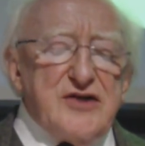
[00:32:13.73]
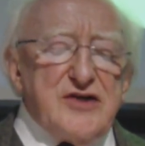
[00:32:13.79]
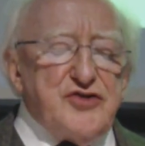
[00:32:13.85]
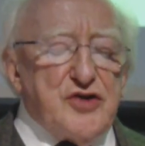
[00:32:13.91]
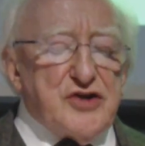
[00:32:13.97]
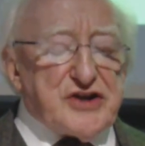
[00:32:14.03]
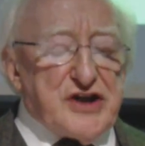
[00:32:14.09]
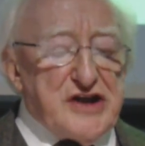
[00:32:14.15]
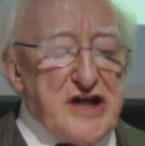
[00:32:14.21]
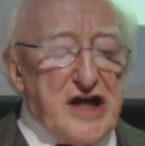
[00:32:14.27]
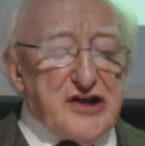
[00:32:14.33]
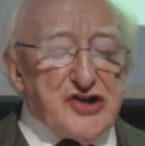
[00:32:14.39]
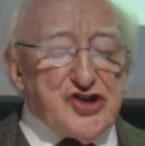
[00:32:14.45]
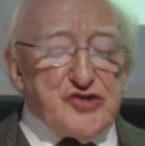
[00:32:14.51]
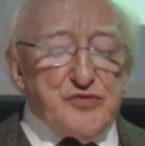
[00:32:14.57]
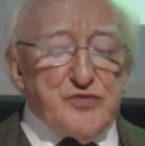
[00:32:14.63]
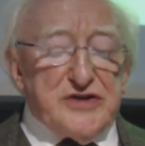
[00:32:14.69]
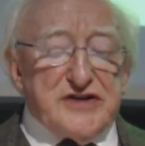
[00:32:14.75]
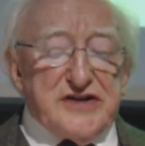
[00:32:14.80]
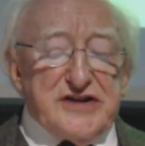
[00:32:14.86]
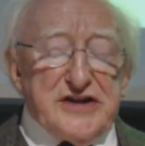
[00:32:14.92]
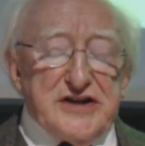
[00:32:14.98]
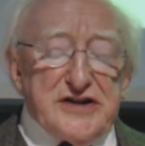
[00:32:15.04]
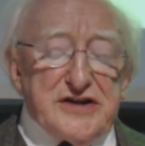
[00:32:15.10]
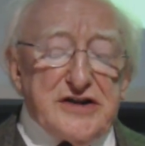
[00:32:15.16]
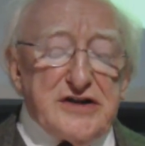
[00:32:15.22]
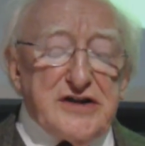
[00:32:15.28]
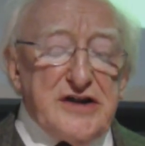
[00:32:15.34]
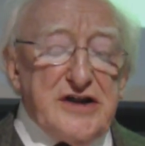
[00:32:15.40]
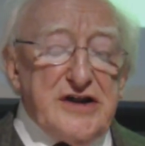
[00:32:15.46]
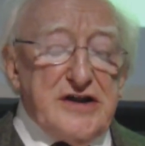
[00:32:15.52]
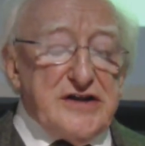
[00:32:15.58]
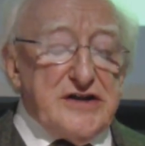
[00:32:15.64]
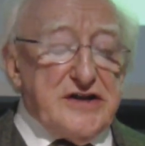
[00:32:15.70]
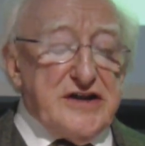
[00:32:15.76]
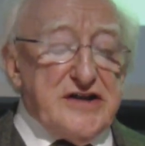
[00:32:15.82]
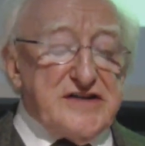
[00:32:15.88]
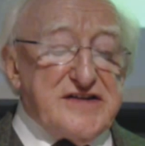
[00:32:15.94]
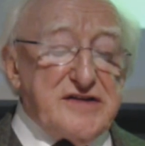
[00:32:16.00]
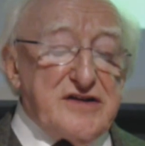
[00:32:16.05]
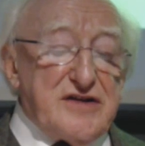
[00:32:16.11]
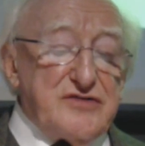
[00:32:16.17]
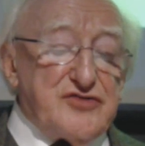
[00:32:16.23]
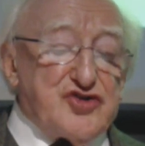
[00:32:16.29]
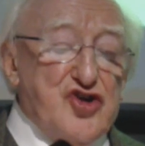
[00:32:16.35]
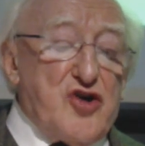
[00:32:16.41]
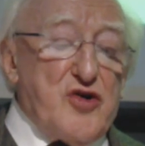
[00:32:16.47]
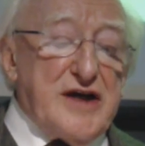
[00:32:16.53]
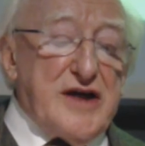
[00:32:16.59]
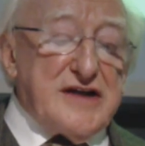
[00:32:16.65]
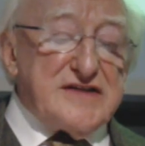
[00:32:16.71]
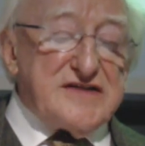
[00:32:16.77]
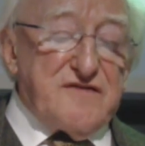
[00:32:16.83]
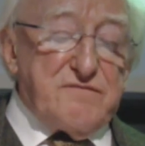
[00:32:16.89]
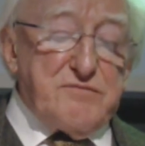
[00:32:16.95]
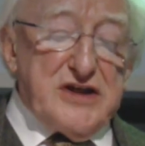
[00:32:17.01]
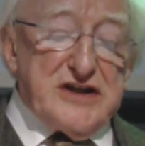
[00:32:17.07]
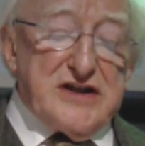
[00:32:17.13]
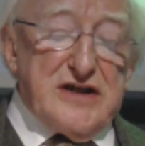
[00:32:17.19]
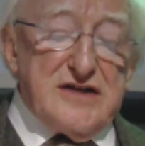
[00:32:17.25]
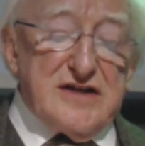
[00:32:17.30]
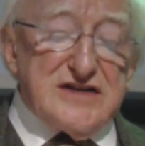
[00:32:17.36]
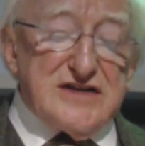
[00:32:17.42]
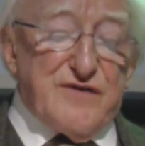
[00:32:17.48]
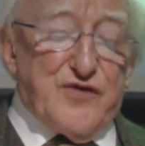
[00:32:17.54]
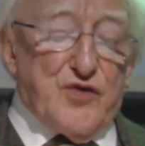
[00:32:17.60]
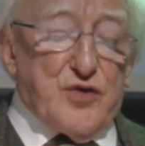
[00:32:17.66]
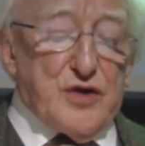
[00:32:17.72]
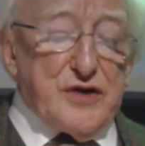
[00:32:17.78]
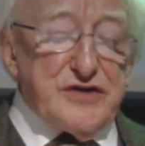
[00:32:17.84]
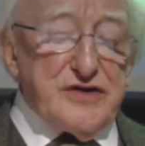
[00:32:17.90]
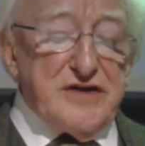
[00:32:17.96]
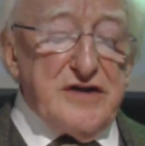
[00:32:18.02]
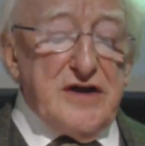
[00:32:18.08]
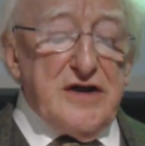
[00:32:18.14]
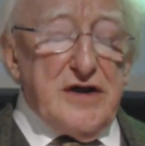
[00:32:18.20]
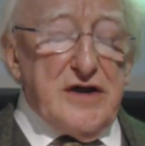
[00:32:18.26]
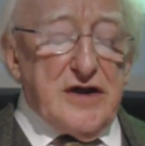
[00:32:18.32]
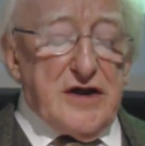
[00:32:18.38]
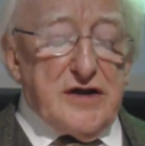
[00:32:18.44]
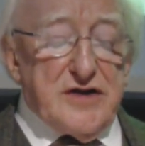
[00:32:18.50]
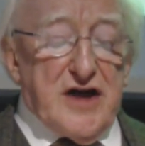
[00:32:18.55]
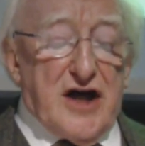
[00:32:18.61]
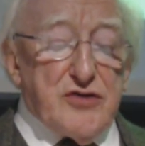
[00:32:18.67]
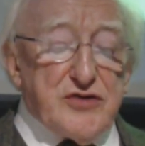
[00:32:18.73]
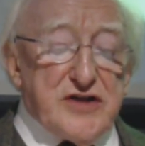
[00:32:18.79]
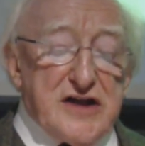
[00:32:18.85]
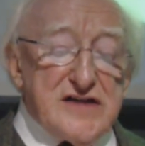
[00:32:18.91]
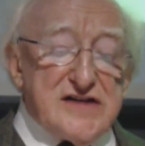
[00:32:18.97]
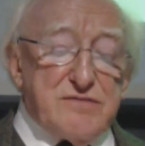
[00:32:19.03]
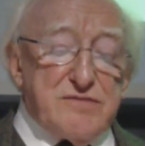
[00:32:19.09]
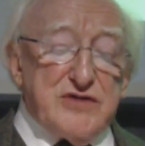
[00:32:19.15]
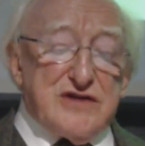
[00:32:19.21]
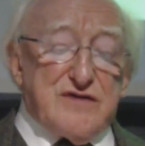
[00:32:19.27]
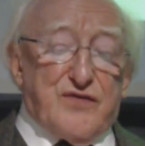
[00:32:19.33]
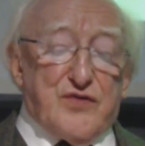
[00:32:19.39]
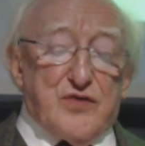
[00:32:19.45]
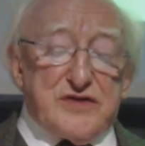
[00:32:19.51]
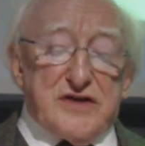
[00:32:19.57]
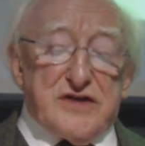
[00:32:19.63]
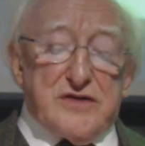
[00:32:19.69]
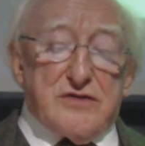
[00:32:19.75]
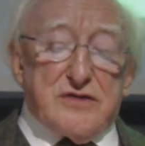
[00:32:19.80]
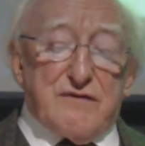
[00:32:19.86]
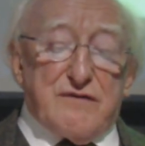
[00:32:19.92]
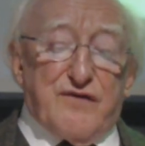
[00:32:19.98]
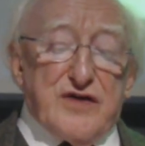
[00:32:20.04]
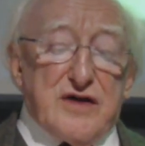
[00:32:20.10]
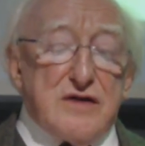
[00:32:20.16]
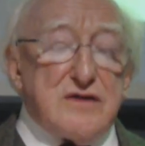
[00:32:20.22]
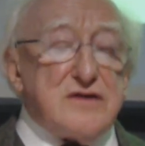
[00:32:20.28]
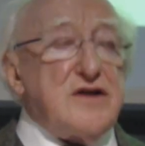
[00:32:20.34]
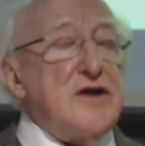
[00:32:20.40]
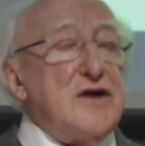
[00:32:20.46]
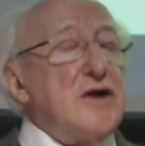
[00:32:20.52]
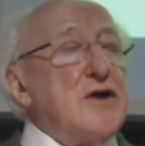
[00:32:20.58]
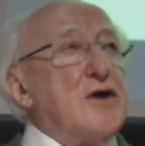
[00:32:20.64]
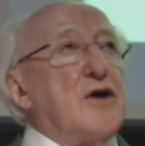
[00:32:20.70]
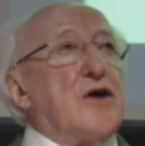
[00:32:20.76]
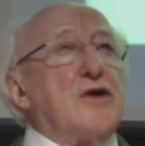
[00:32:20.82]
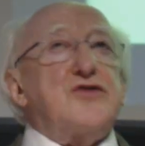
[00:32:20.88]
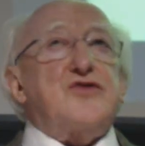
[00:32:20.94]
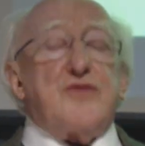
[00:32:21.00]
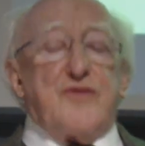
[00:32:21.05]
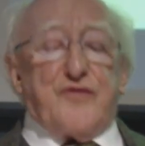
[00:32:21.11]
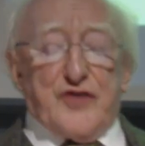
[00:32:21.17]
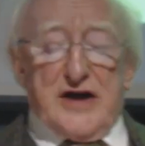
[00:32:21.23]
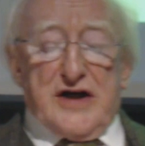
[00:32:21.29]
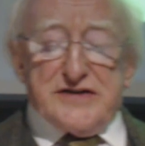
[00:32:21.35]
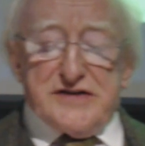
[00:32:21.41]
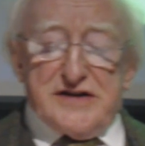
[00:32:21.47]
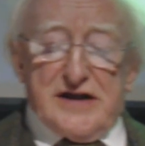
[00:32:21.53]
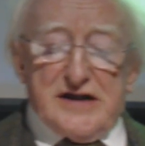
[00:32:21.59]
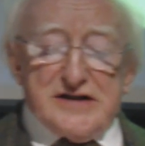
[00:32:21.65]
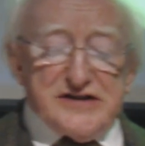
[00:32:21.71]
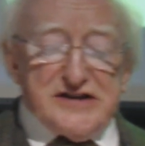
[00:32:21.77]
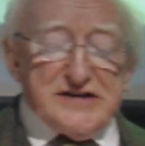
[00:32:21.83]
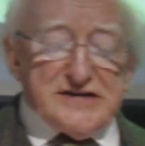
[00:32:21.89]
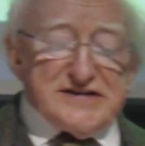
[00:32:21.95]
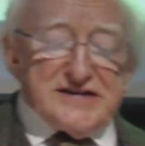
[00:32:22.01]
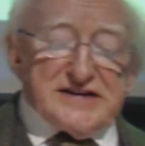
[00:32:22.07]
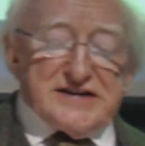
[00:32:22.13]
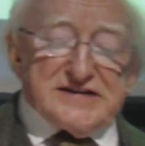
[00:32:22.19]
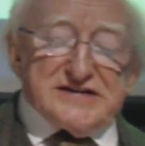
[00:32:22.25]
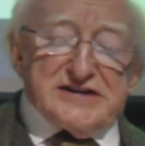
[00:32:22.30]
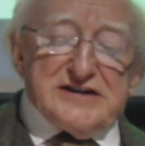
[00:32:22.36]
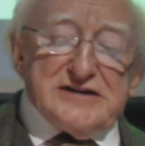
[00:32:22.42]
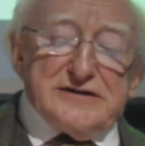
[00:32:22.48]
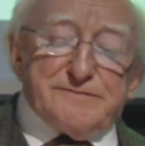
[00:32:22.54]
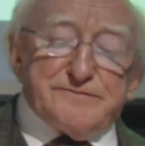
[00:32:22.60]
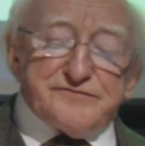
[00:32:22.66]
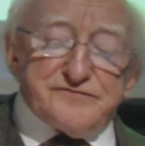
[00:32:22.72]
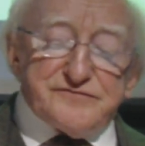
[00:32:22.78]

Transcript: Your connection with it here in his drawings of McKenna's Fort, now Casement's Fort in Ardfert, on Good Friday 1916,